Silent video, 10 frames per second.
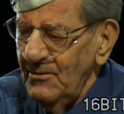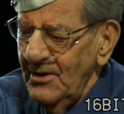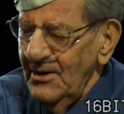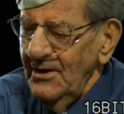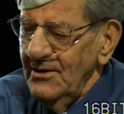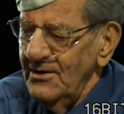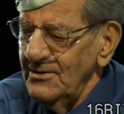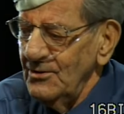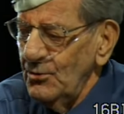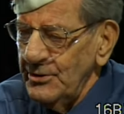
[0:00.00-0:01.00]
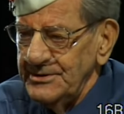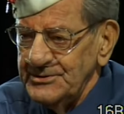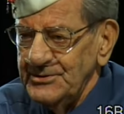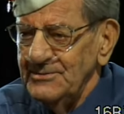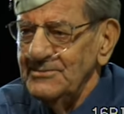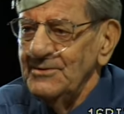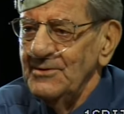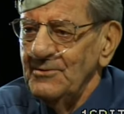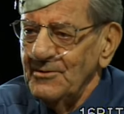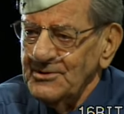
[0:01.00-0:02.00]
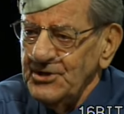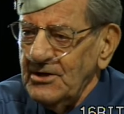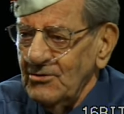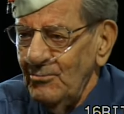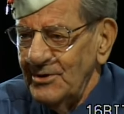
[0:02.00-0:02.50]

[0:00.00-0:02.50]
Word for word: uh, lorries. They're charcoal burners.